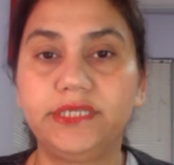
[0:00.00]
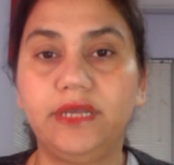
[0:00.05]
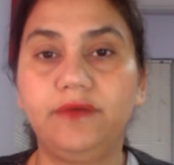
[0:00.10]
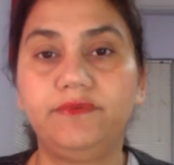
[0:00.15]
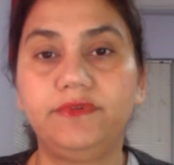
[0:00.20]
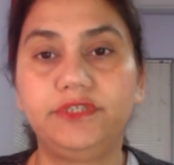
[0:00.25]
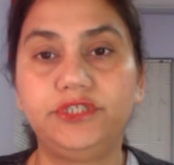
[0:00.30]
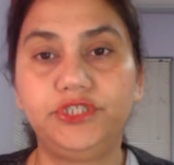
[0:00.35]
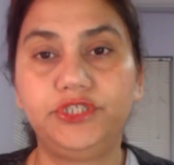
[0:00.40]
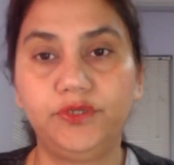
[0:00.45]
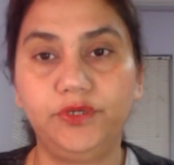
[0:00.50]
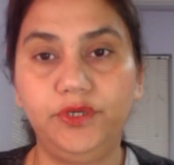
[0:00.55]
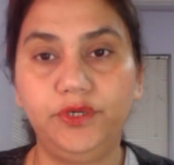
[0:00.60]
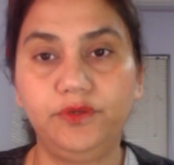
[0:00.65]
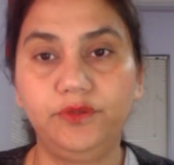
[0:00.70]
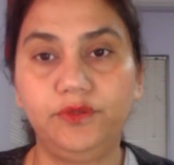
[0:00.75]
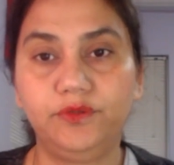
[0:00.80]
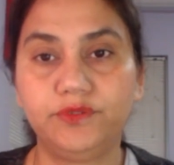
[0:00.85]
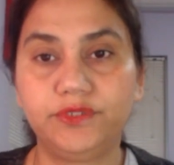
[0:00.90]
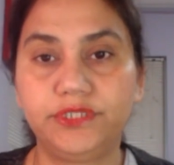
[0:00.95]
I will show you
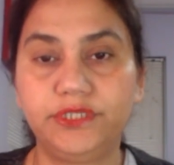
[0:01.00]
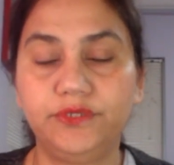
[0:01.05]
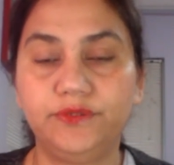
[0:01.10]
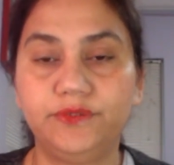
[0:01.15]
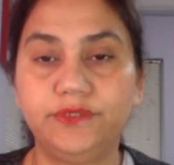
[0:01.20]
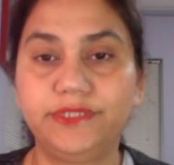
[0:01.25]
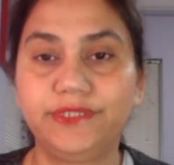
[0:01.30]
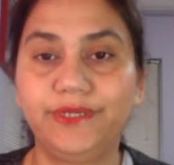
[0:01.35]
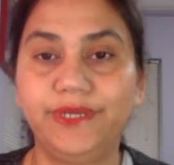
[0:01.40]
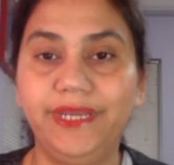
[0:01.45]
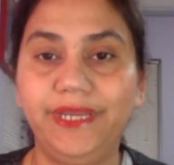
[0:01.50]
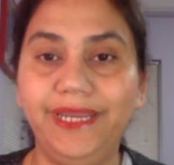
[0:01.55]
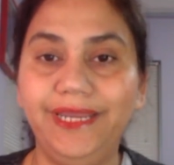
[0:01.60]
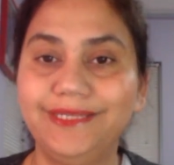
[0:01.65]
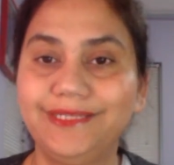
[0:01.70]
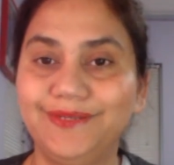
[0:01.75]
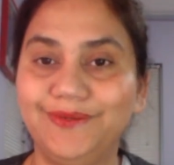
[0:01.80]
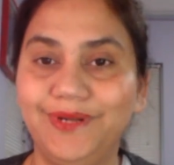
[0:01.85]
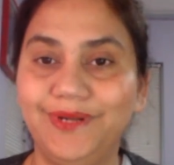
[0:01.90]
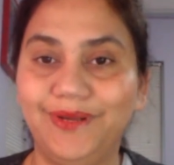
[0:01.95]
those tools. Okay,
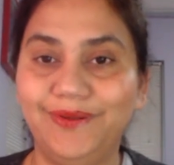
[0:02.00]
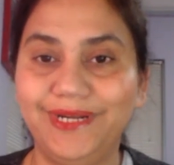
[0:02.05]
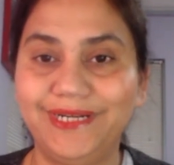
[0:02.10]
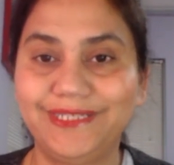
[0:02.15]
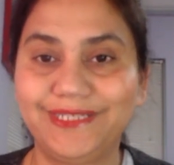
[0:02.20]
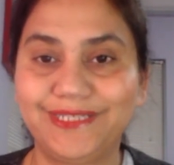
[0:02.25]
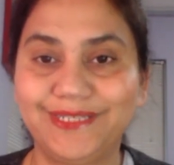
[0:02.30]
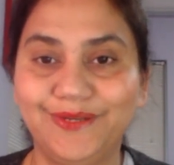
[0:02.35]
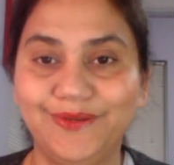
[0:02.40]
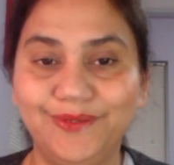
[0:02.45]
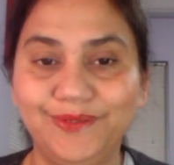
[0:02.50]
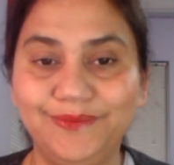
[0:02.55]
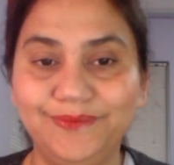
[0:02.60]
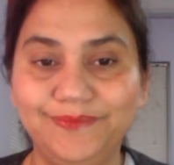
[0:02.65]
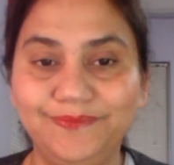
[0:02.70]
so now let's go.